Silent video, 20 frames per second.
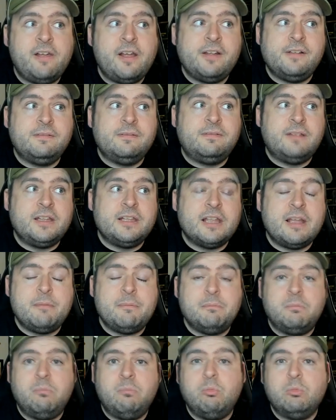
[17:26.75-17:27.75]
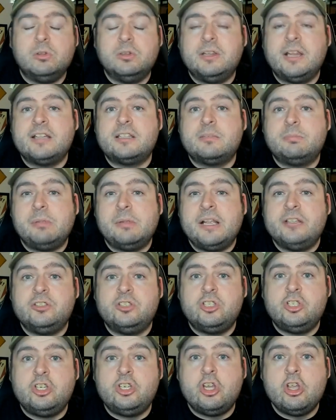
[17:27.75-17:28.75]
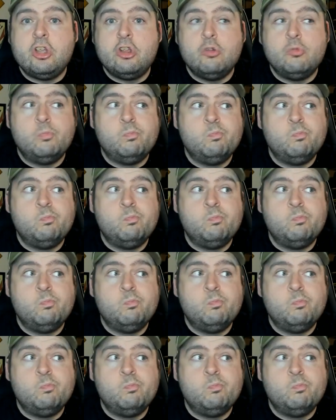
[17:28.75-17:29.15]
hopefully, that I would like to plan to do